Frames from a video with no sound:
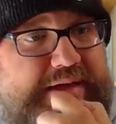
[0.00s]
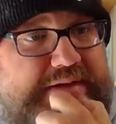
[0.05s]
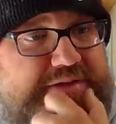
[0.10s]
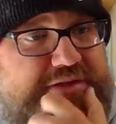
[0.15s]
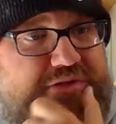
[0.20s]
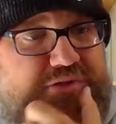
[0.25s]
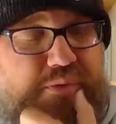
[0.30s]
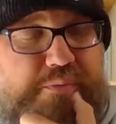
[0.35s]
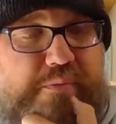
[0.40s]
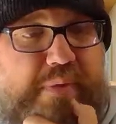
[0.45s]

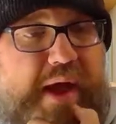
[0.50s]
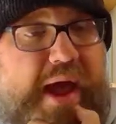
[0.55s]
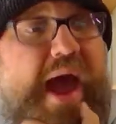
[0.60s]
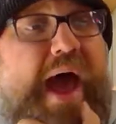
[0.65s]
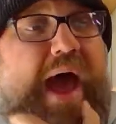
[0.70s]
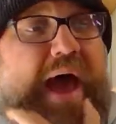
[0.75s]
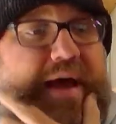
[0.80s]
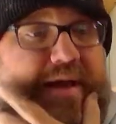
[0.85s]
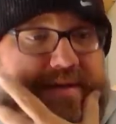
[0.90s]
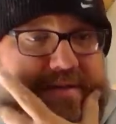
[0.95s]

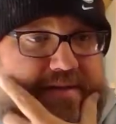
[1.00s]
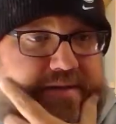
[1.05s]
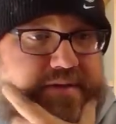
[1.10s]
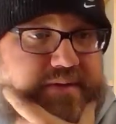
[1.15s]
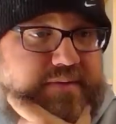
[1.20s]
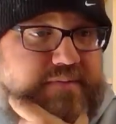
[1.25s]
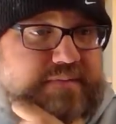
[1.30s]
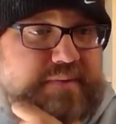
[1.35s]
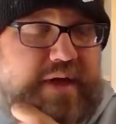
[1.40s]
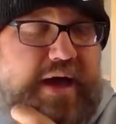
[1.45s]

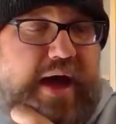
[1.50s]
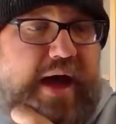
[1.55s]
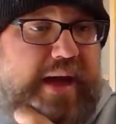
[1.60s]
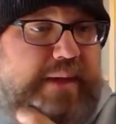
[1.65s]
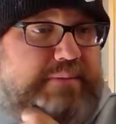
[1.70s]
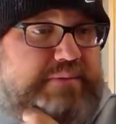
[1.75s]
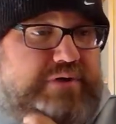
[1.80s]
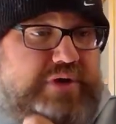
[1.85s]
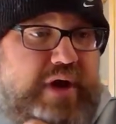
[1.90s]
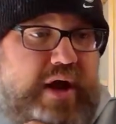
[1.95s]
surpassed the
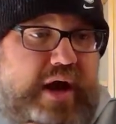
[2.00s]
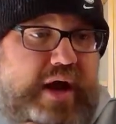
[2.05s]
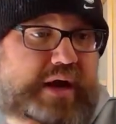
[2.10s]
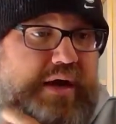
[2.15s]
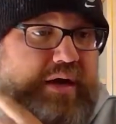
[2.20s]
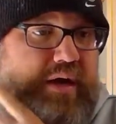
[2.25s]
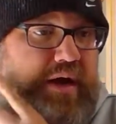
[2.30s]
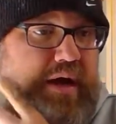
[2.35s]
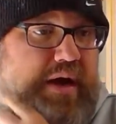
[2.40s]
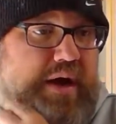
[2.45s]
hype
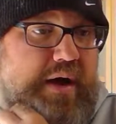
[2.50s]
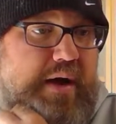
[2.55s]
train.